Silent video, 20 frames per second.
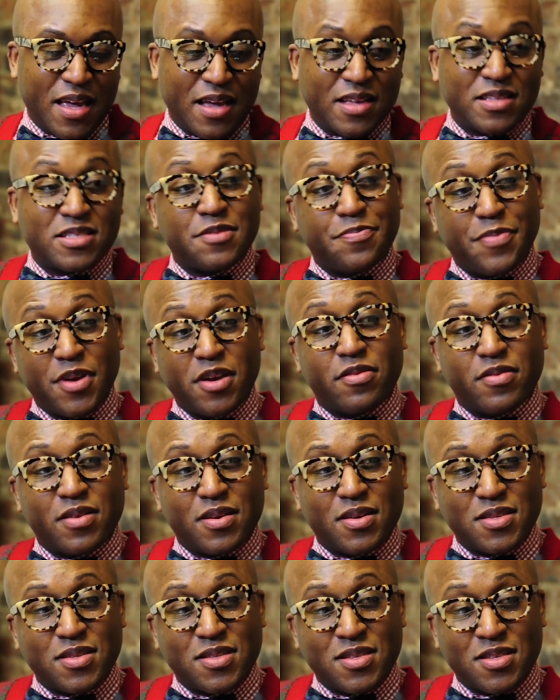The
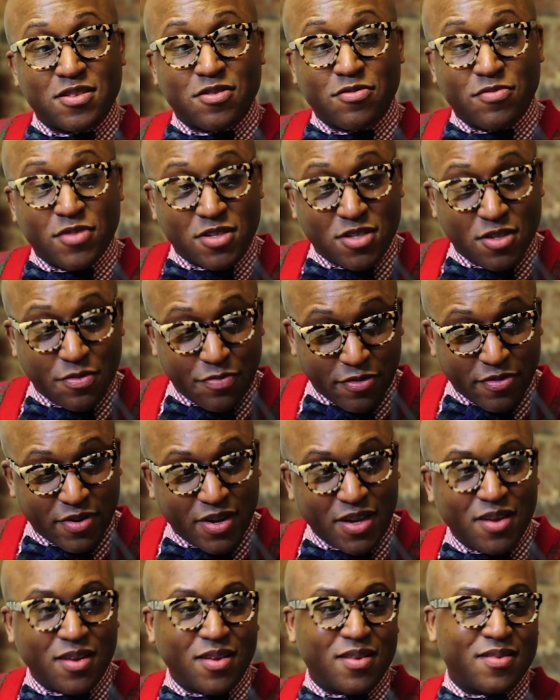experience is going to
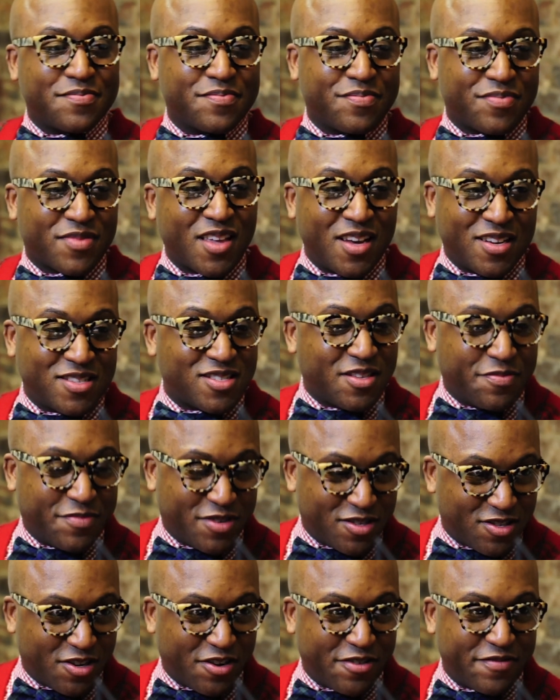bring
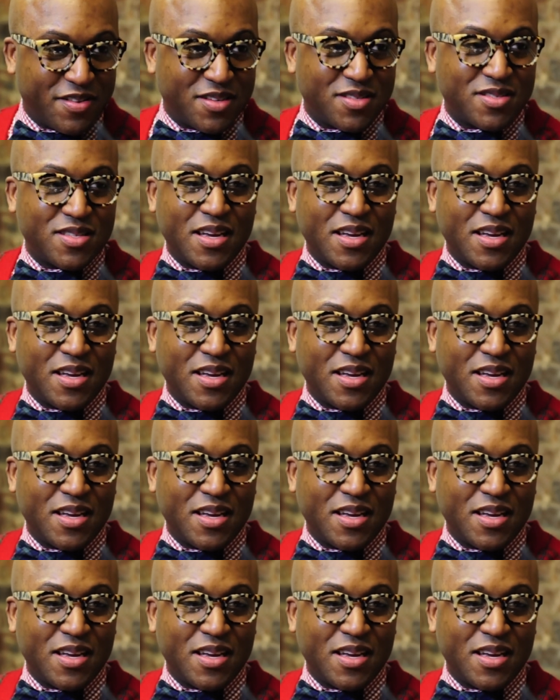customer service.